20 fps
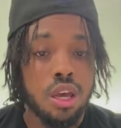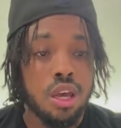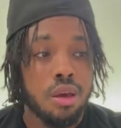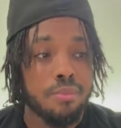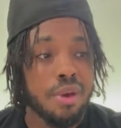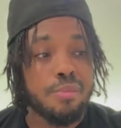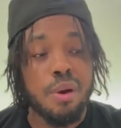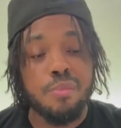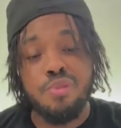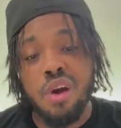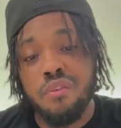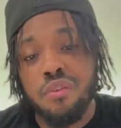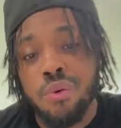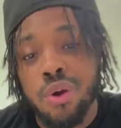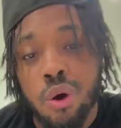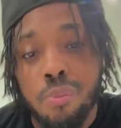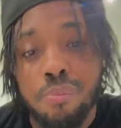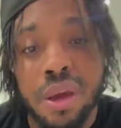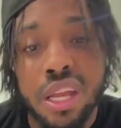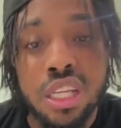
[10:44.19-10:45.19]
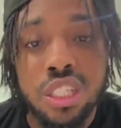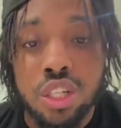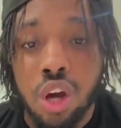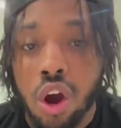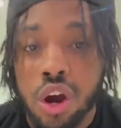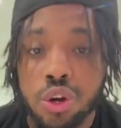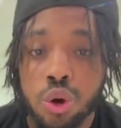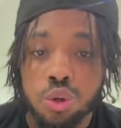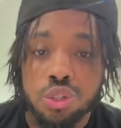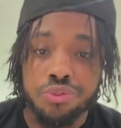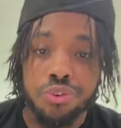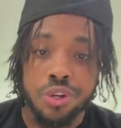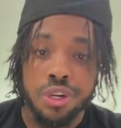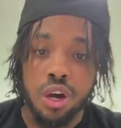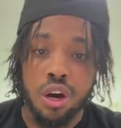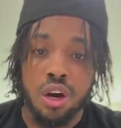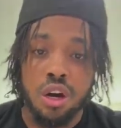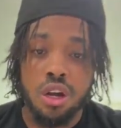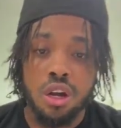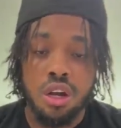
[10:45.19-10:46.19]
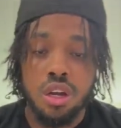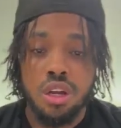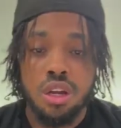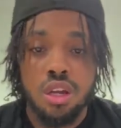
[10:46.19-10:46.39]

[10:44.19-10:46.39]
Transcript: Me and my brother, we gonna pay these car notes for y'all,